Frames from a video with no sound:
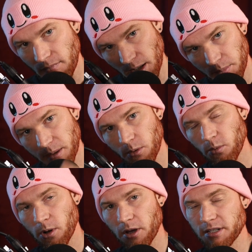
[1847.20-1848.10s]
people
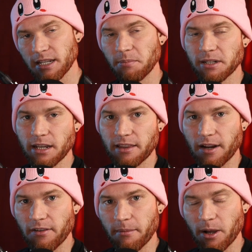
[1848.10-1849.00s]
will go deeper down
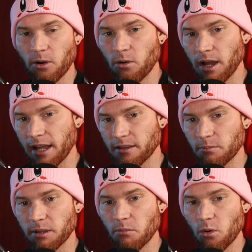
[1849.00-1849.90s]
that rabbit hole and they'll
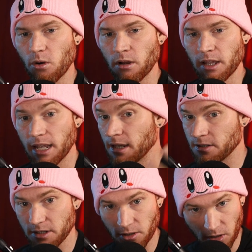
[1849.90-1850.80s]
be more
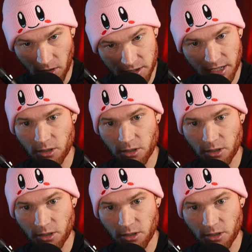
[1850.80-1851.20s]
into your content.